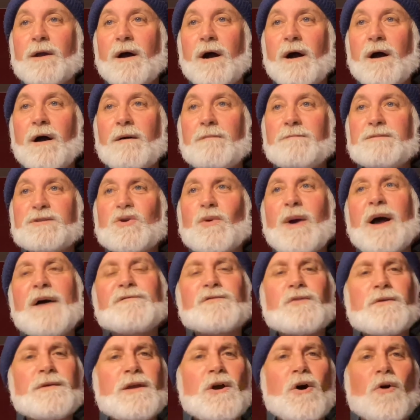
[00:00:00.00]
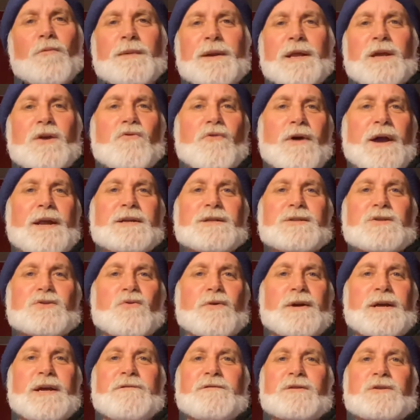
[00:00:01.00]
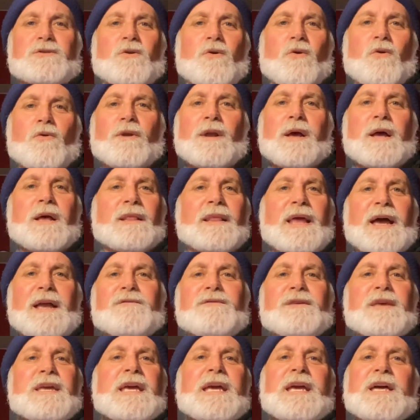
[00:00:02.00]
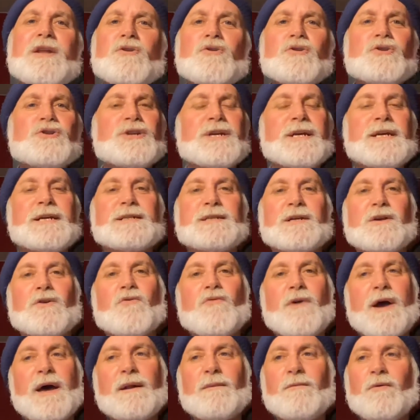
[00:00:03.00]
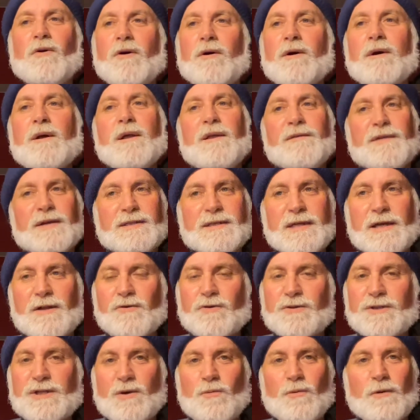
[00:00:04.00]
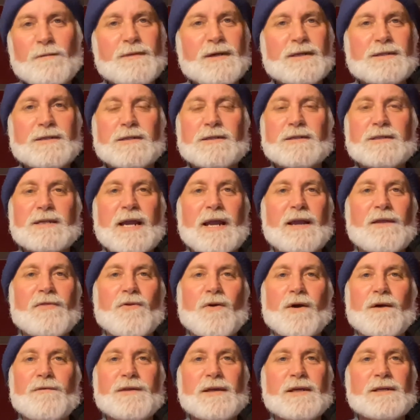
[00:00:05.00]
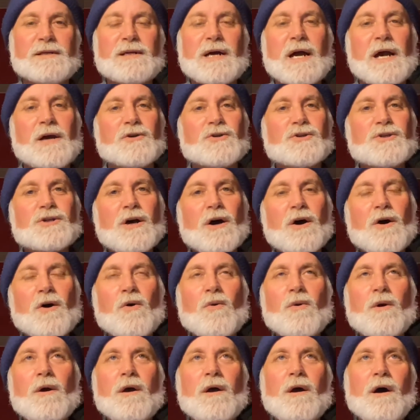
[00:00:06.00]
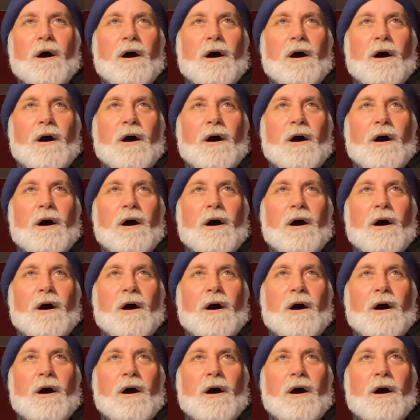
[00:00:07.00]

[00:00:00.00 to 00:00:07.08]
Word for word: Um, so after the opening greatest story ever told, like the energy is incredible. This energy would be sustained throughout the entire show.